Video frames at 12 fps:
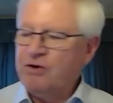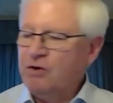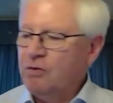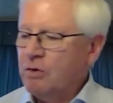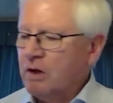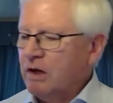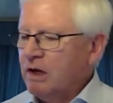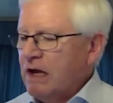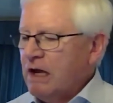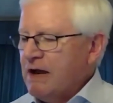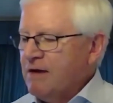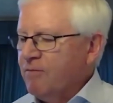do a
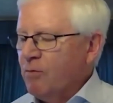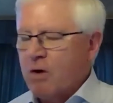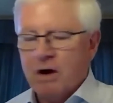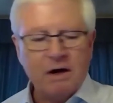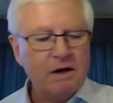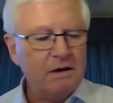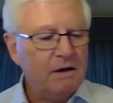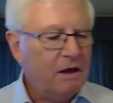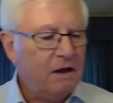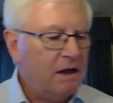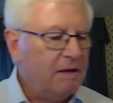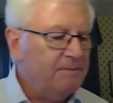lot of work
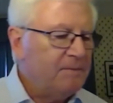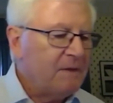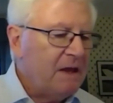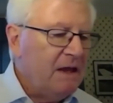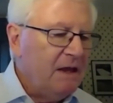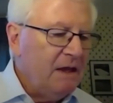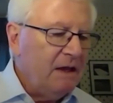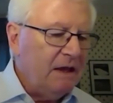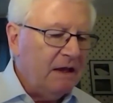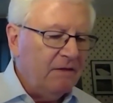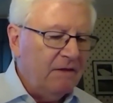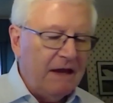um,
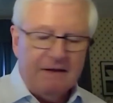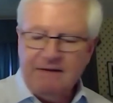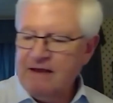in that.